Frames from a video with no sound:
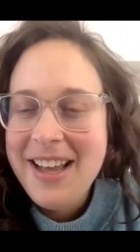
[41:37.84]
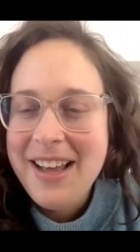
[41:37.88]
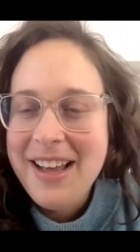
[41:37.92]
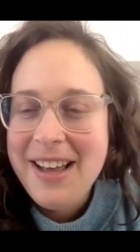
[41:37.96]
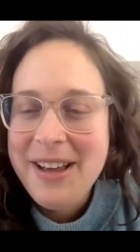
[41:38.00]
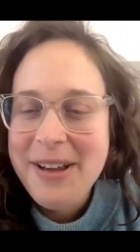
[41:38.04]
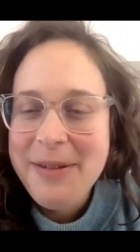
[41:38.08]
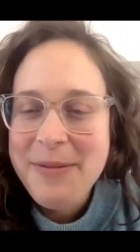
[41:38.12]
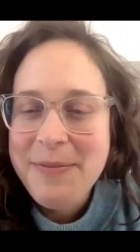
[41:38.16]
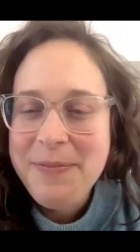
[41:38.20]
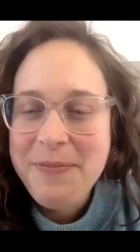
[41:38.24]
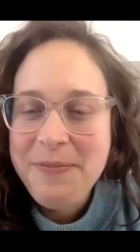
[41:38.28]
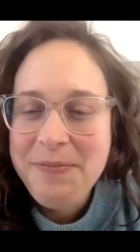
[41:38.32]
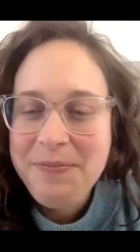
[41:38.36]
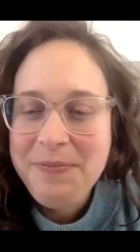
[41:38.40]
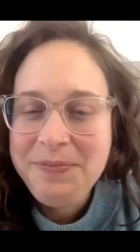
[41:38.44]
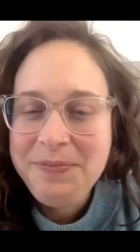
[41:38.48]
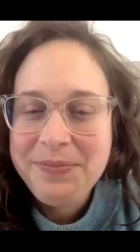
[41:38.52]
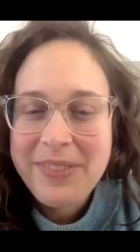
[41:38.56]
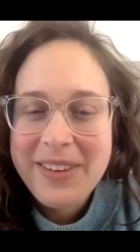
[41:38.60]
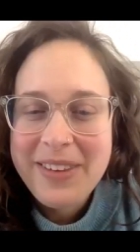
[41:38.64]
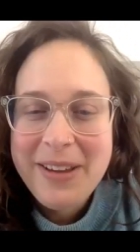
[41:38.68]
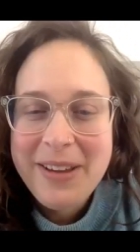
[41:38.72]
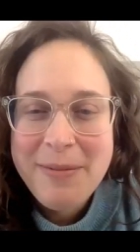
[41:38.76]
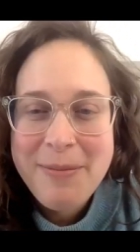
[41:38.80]
Um,
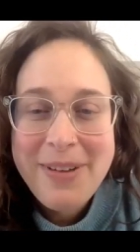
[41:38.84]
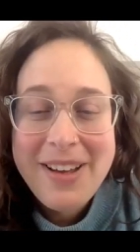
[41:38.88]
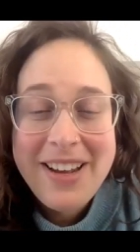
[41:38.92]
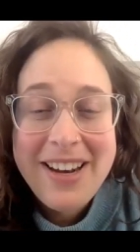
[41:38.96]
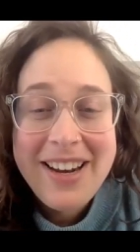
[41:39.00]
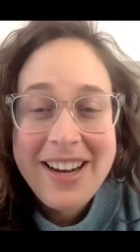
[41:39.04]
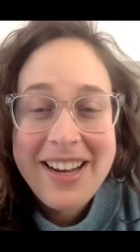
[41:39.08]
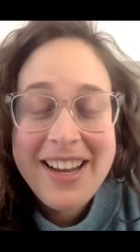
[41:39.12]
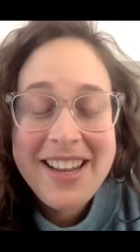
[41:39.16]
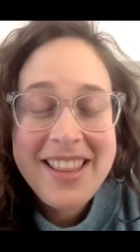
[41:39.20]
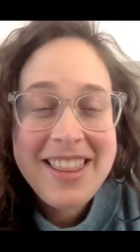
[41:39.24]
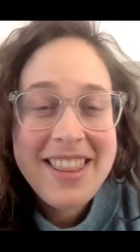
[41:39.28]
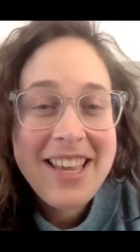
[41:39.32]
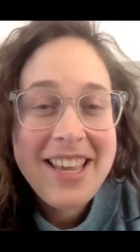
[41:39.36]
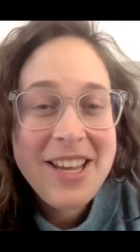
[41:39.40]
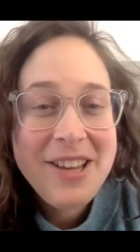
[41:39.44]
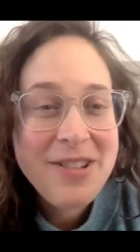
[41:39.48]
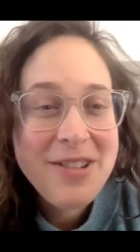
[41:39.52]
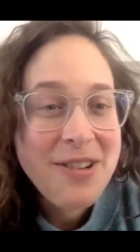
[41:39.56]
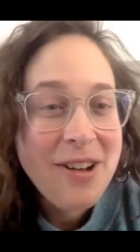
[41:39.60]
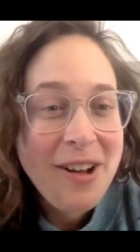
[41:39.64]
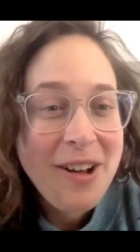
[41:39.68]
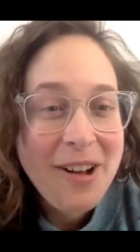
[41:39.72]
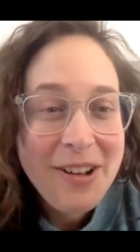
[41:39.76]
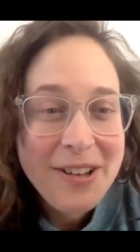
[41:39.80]
but again, thank
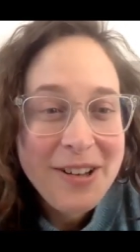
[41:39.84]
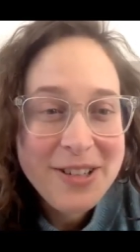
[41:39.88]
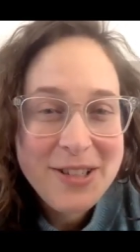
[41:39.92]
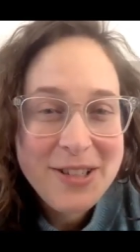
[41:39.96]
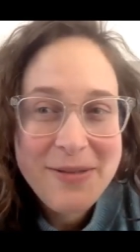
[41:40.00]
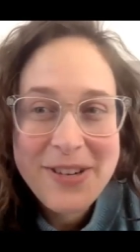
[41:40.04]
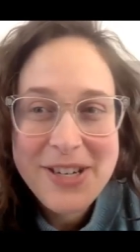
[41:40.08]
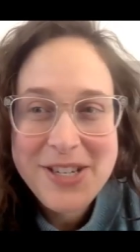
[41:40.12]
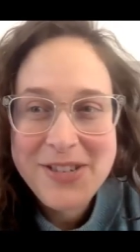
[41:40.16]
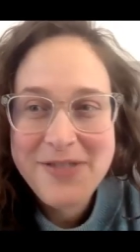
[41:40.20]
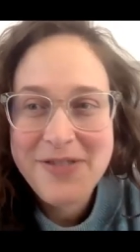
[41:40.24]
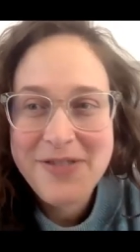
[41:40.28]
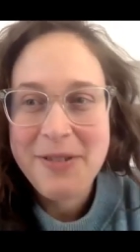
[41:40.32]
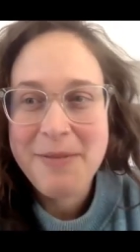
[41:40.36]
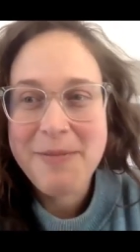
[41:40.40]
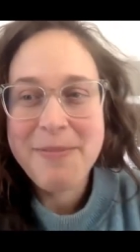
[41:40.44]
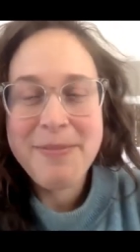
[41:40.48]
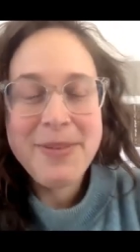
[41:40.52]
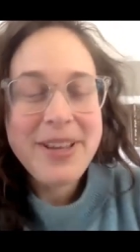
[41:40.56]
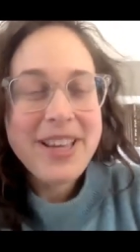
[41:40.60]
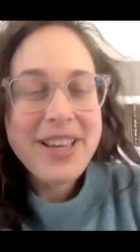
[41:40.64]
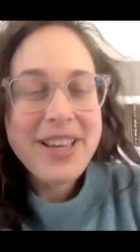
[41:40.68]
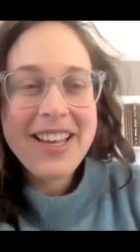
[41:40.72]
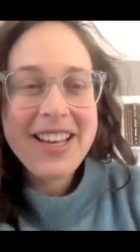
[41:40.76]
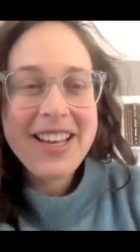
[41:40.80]
you all so much for
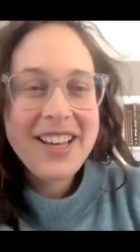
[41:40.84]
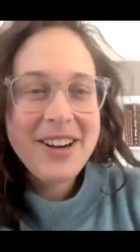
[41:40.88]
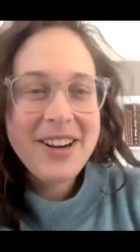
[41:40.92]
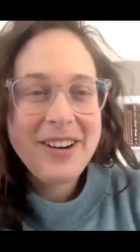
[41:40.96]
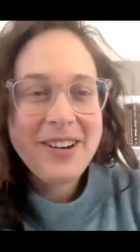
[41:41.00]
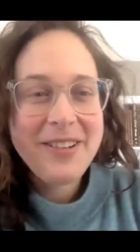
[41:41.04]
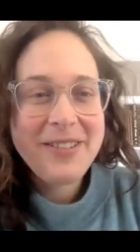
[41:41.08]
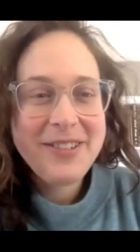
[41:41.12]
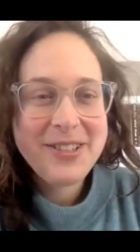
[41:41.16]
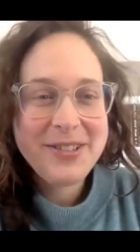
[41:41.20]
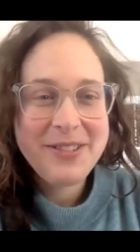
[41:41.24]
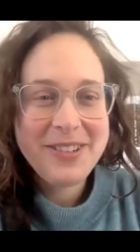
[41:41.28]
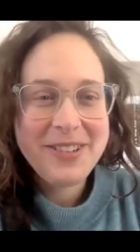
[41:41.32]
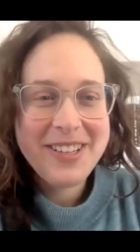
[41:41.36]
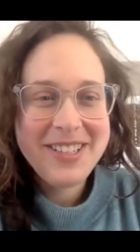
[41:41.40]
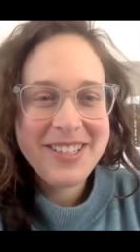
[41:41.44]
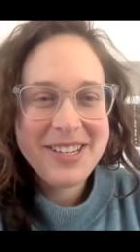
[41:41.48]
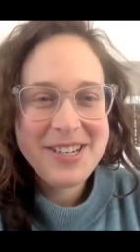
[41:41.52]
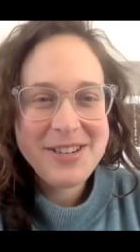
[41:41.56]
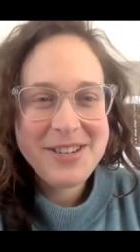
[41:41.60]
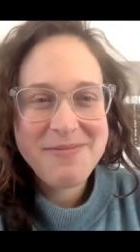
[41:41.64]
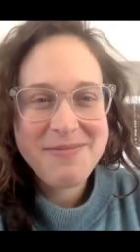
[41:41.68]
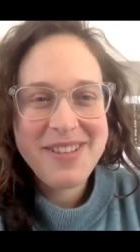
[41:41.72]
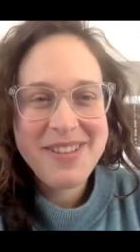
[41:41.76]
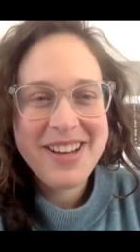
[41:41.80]
being here. It was really
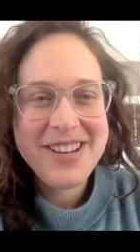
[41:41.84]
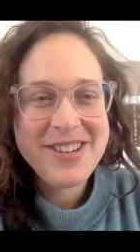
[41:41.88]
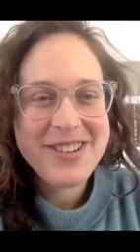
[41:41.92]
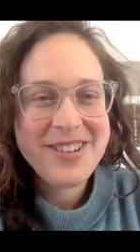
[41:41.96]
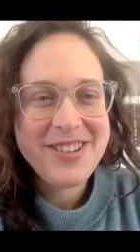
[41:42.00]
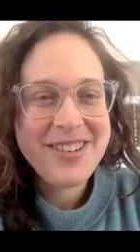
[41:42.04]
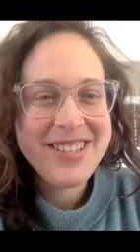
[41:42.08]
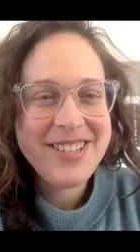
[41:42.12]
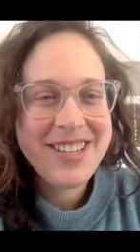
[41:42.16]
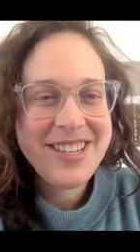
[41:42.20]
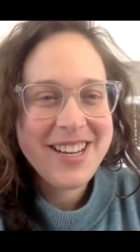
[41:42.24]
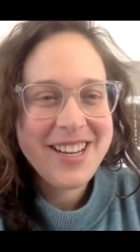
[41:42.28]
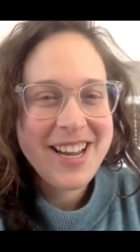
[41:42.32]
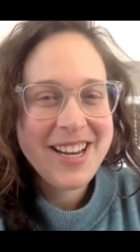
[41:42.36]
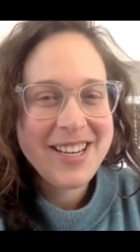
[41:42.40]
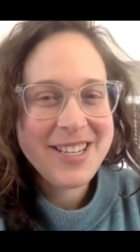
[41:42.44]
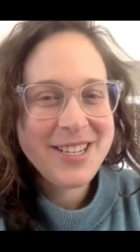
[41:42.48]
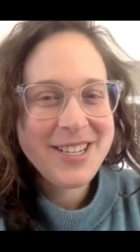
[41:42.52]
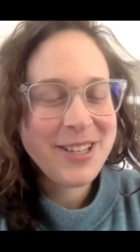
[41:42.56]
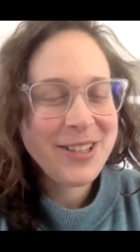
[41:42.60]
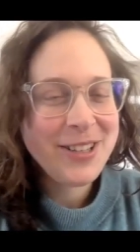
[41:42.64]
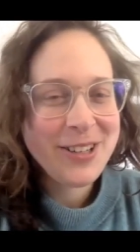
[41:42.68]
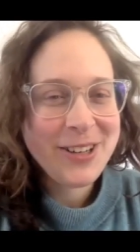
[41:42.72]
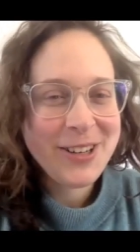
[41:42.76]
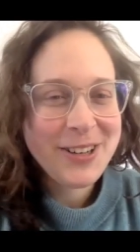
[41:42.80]
such a pleasure to get
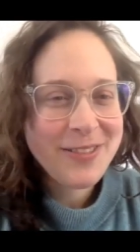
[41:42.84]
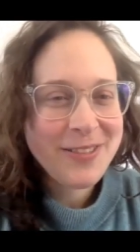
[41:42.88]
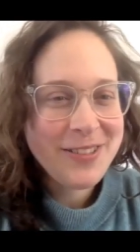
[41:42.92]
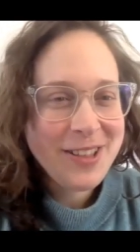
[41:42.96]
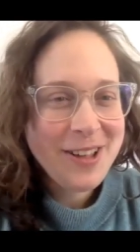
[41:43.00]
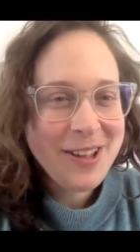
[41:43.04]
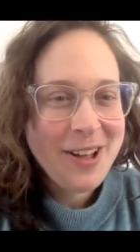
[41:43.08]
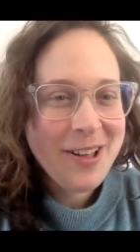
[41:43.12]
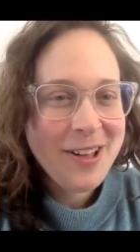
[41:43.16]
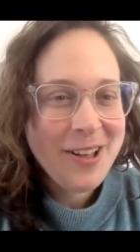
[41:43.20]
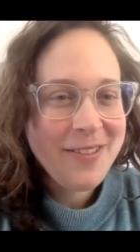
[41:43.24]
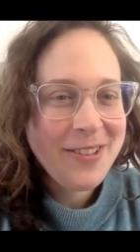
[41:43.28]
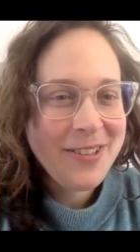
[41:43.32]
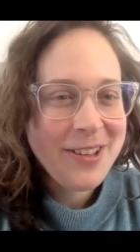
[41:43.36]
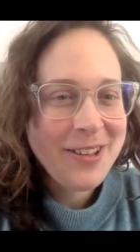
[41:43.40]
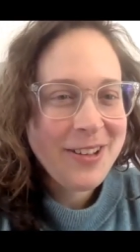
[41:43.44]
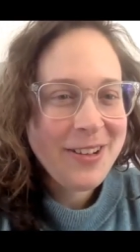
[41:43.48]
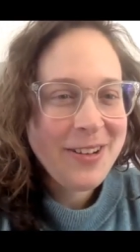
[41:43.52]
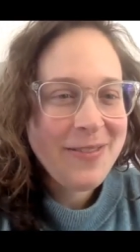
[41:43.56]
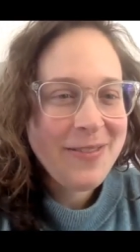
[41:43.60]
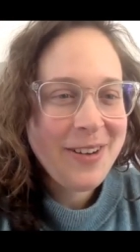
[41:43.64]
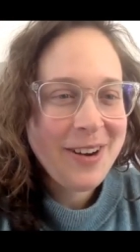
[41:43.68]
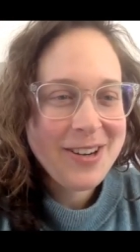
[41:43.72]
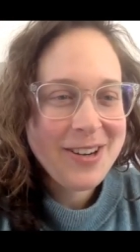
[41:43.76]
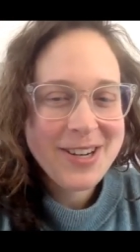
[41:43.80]
to learn with all of
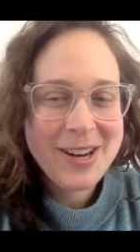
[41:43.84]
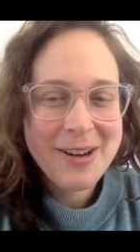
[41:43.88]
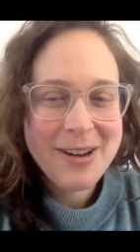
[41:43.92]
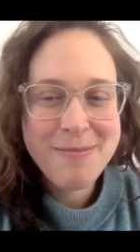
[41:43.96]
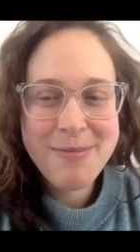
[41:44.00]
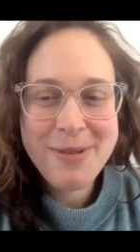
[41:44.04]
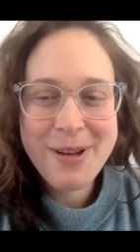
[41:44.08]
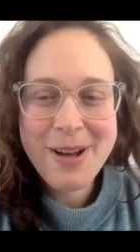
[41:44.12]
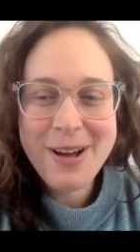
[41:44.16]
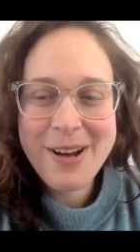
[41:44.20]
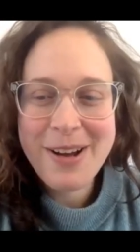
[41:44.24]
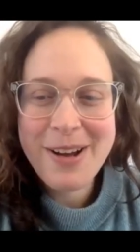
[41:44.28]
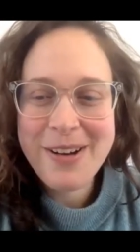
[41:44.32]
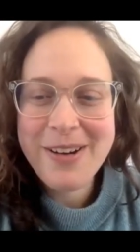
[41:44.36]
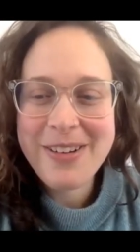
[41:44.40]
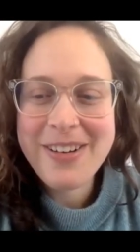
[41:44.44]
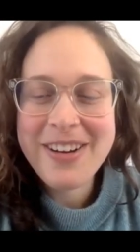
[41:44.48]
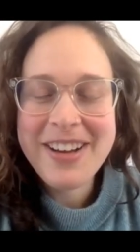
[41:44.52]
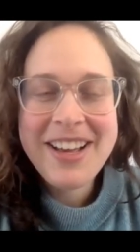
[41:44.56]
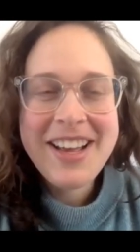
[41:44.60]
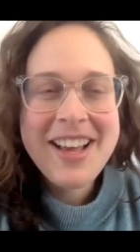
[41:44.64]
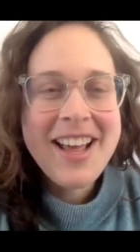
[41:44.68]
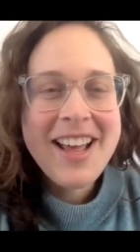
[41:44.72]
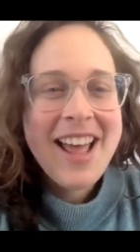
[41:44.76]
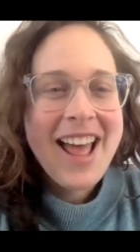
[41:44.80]
you, Parshat Bo.